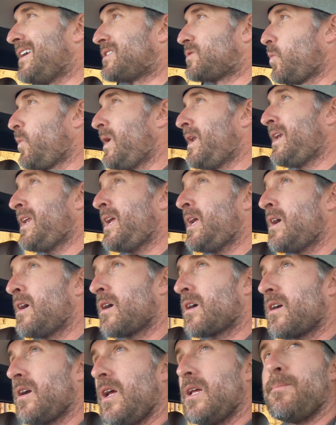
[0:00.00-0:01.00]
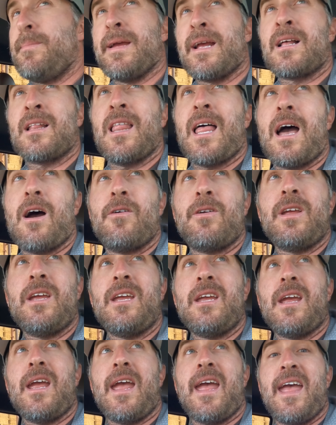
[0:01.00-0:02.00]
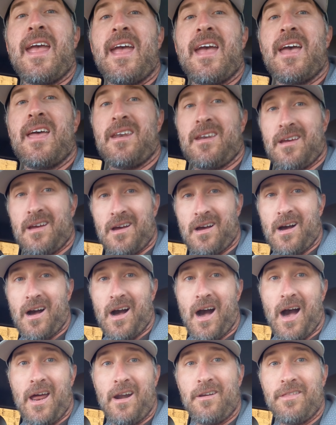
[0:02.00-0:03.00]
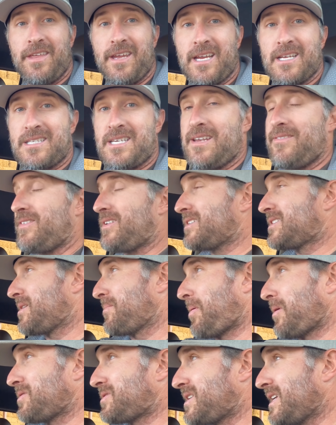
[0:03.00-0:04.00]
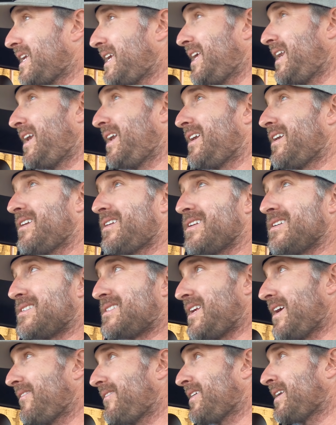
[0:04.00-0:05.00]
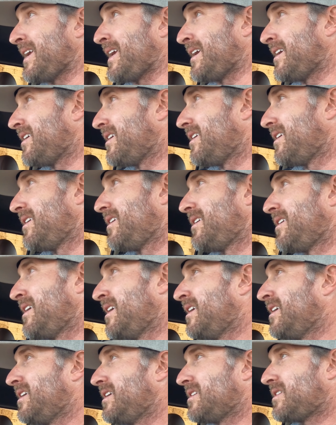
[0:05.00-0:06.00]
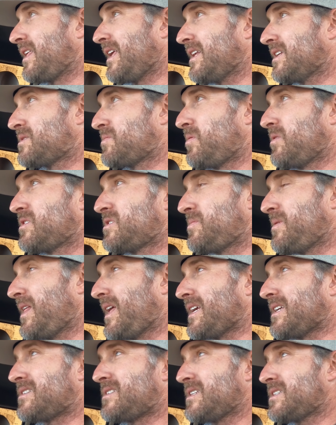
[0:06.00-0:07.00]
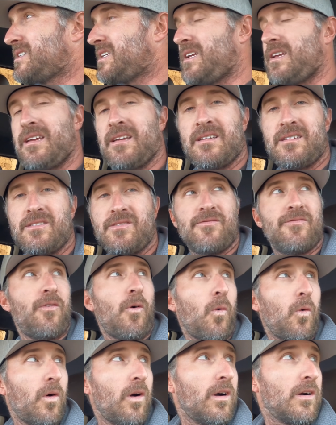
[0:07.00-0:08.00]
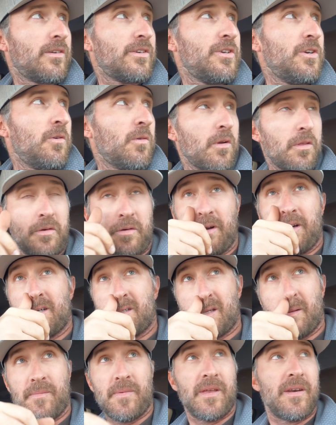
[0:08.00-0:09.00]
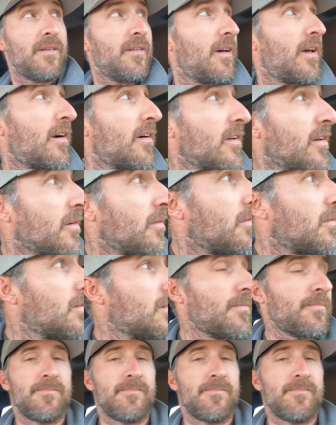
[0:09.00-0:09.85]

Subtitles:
It's windier, a bit cloudy, and I don't think it's even supposed to get into 70. I think it's supposed to be like 64 or 2 or 3 or something. I don't know.